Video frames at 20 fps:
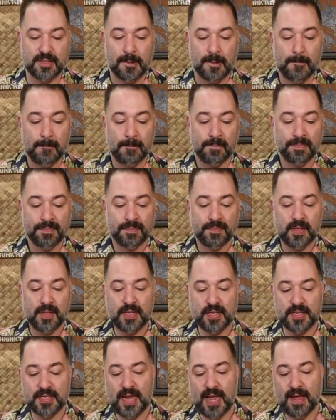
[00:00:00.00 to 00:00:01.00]
It
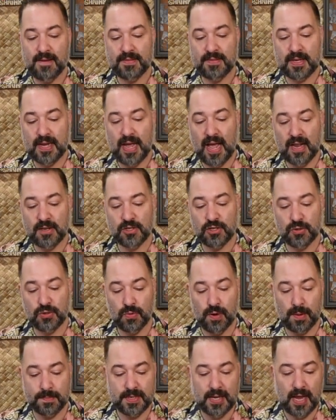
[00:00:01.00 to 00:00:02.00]
does have the hot
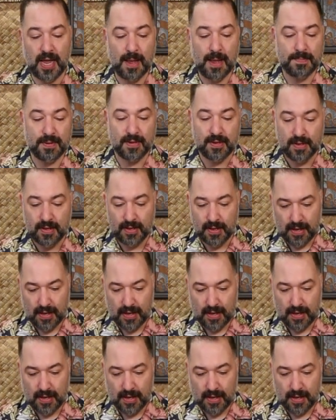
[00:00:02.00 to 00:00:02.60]
shoe up top.